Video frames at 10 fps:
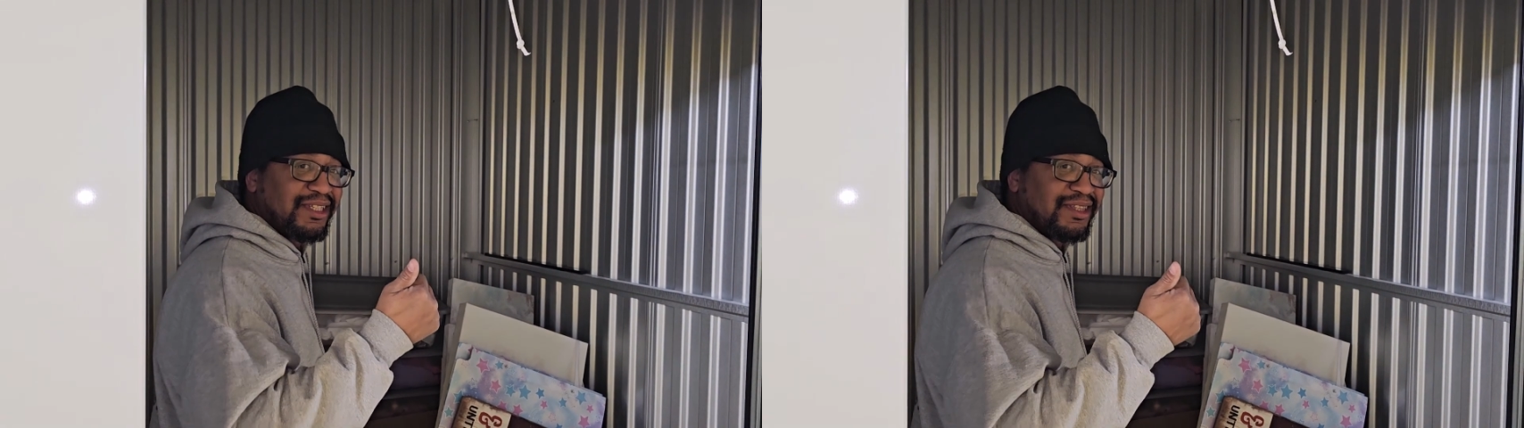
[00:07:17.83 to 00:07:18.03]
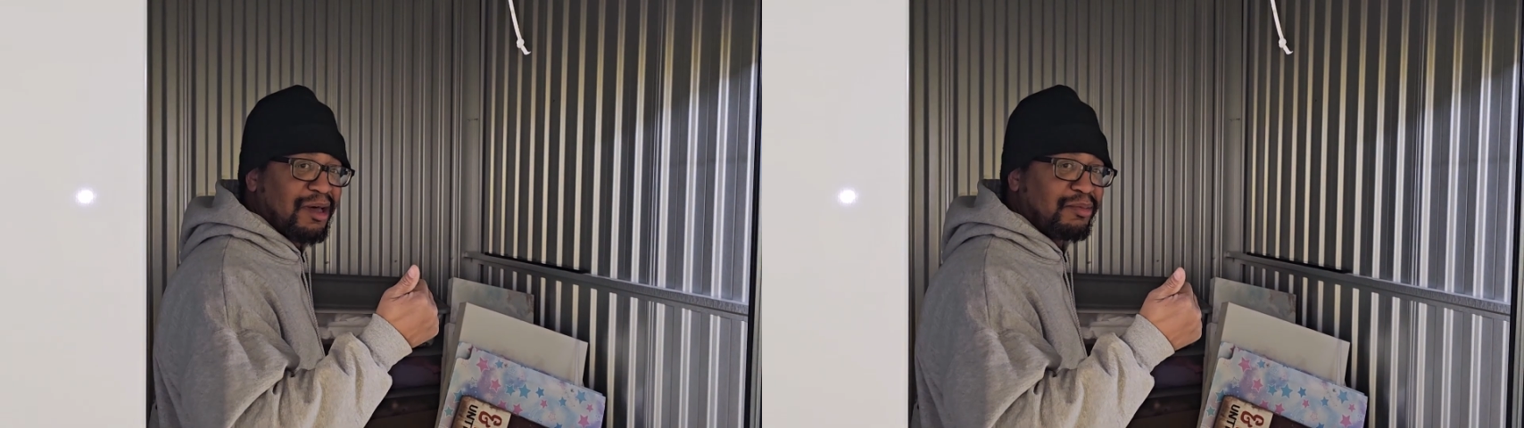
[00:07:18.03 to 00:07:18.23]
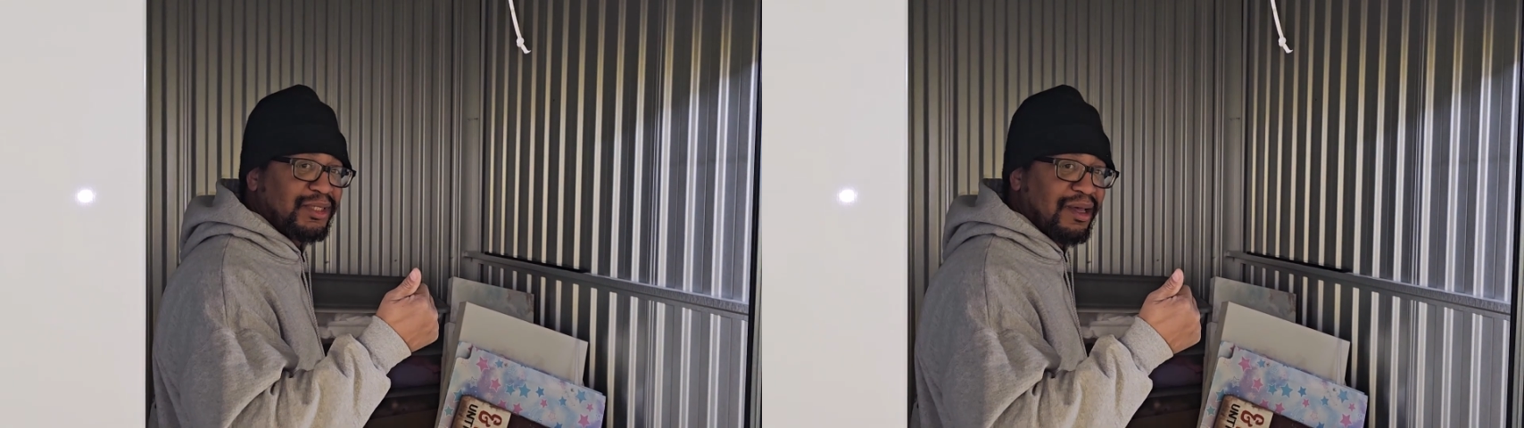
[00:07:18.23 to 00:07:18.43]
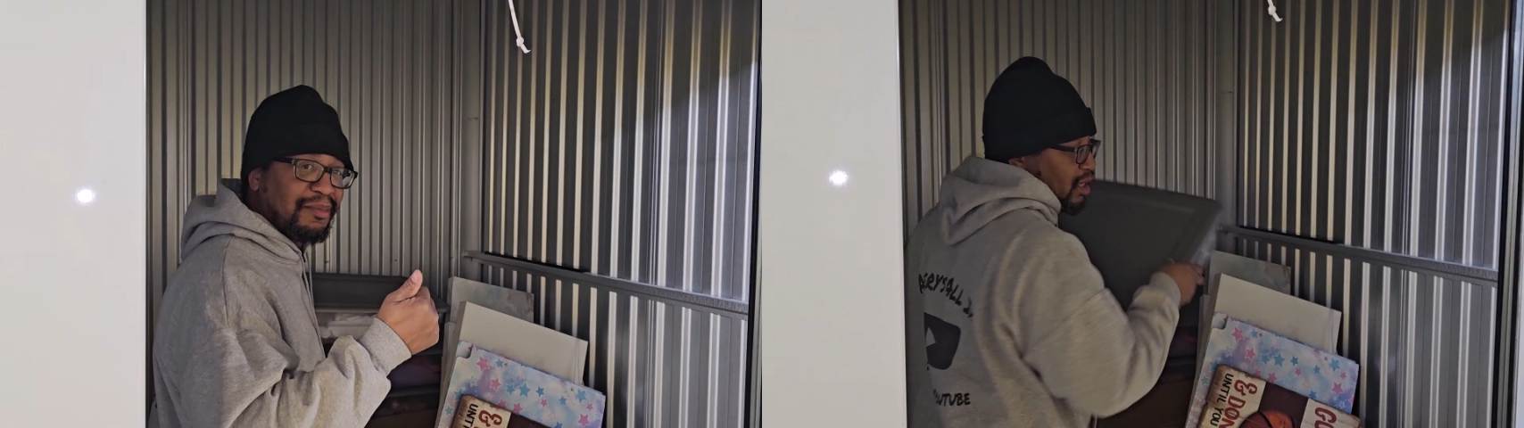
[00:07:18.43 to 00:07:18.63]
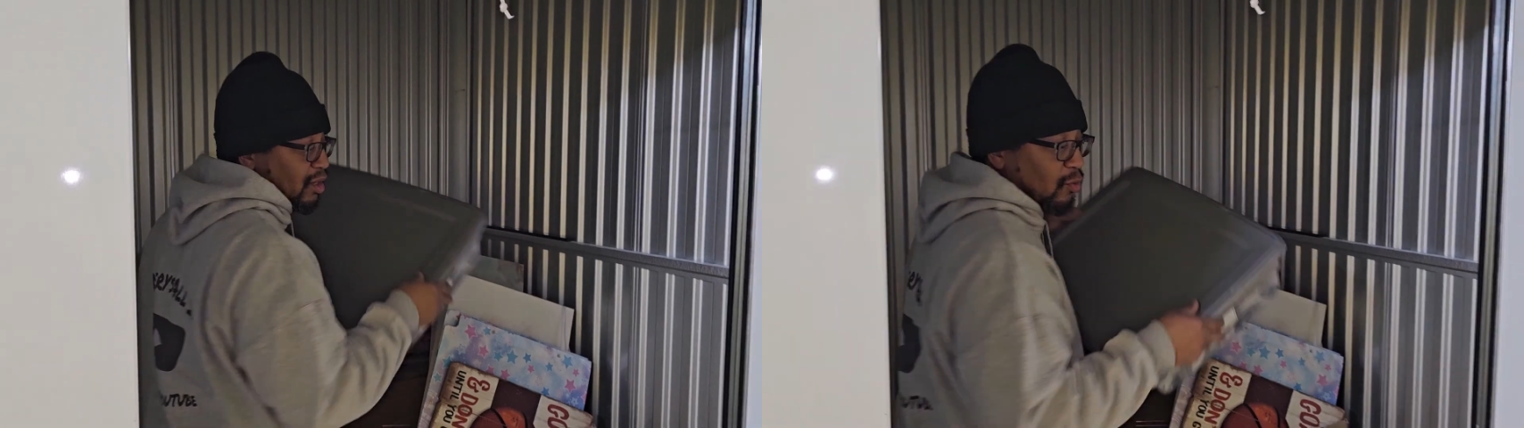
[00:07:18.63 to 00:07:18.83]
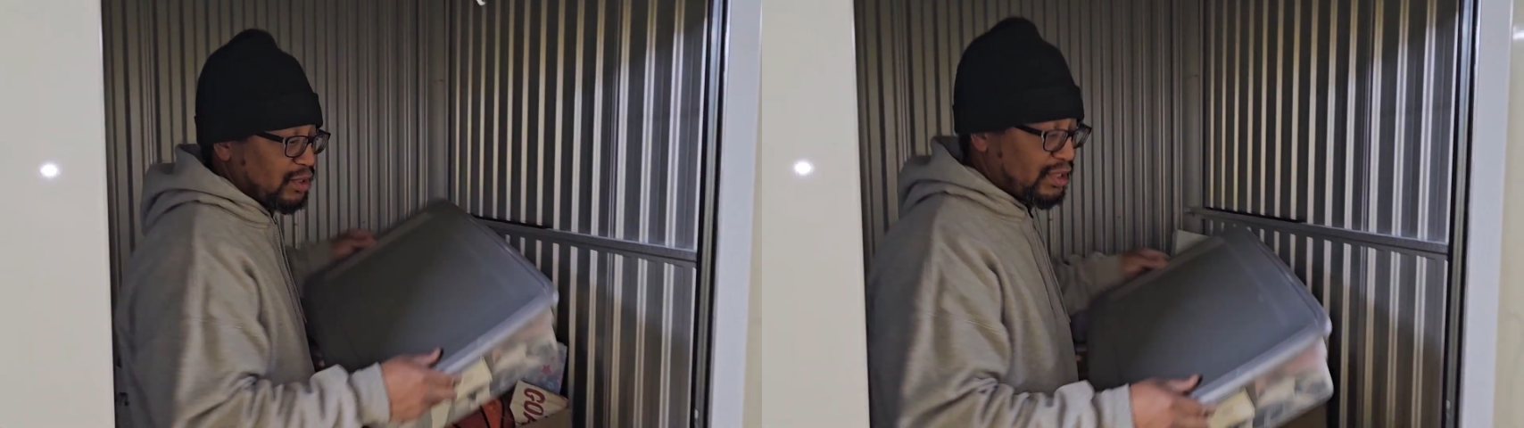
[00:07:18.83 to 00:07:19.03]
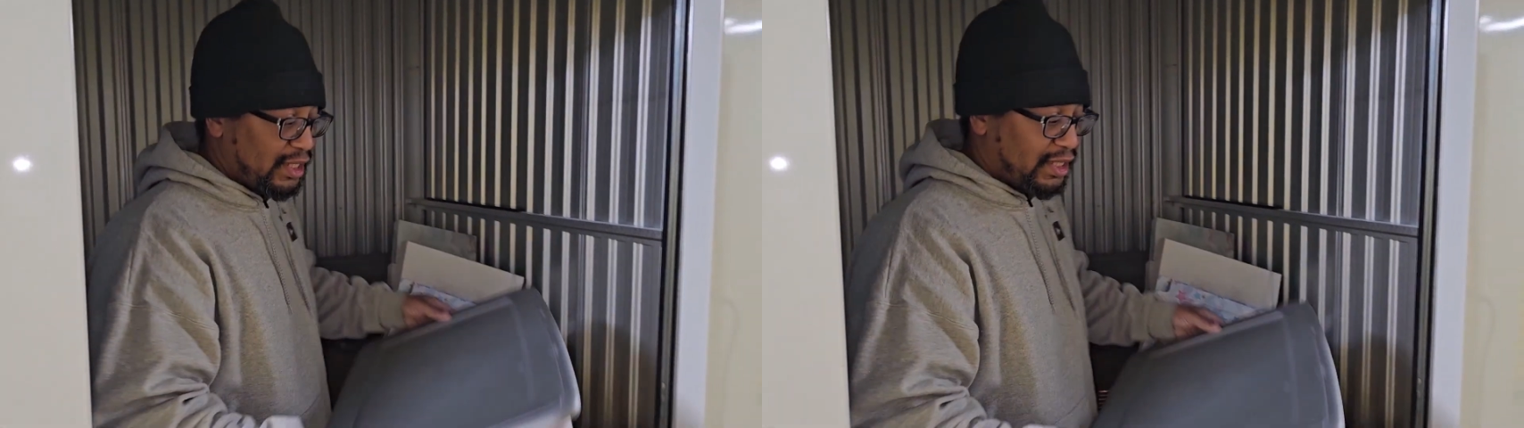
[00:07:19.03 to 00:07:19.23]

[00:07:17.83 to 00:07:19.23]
us a thumbs up. What's in